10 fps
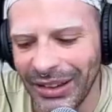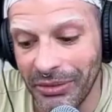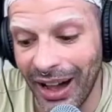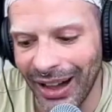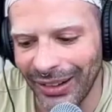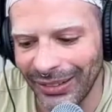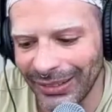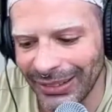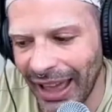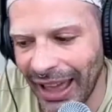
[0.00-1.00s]

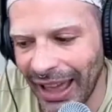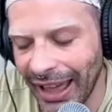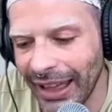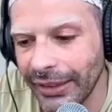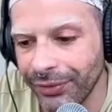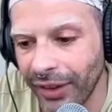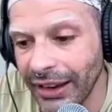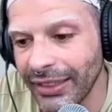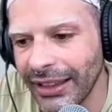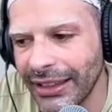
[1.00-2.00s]
Wow. And the
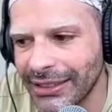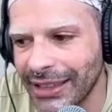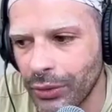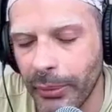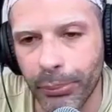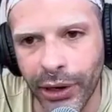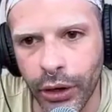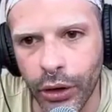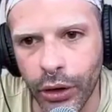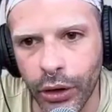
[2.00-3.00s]
funny thing is that when
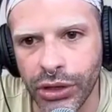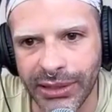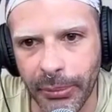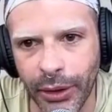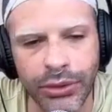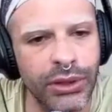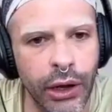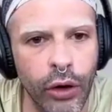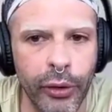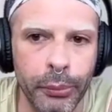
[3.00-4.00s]
Prigozhin was about to
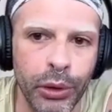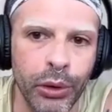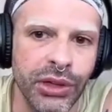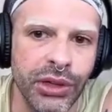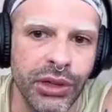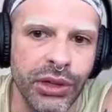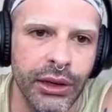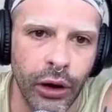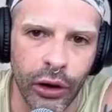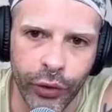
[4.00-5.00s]
take over Putin,
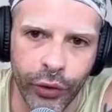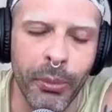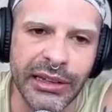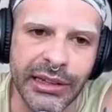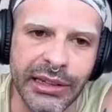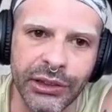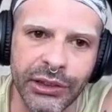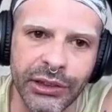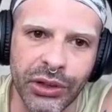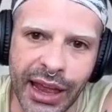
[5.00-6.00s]
a lot of
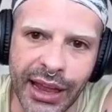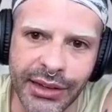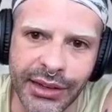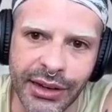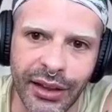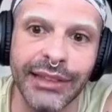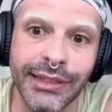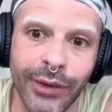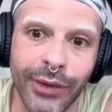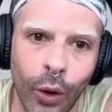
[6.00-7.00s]
commentators said,
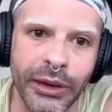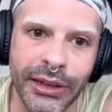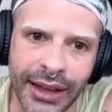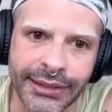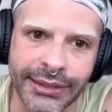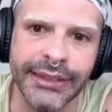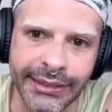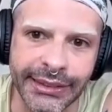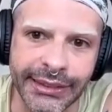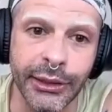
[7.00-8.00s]
let's hope it doesn't
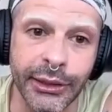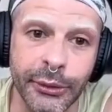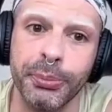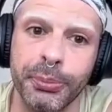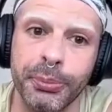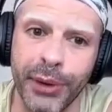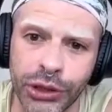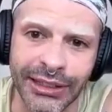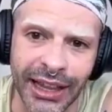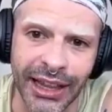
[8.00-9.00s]
succeed, because
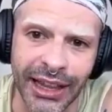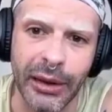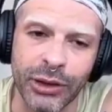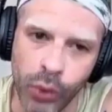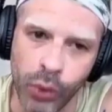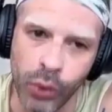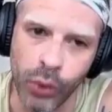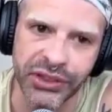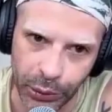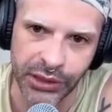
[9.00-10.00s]
Prigozhin is actually much
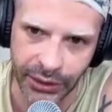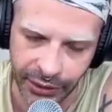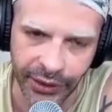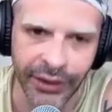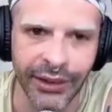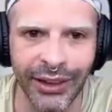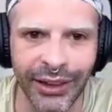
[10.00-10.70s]
worse than Putin.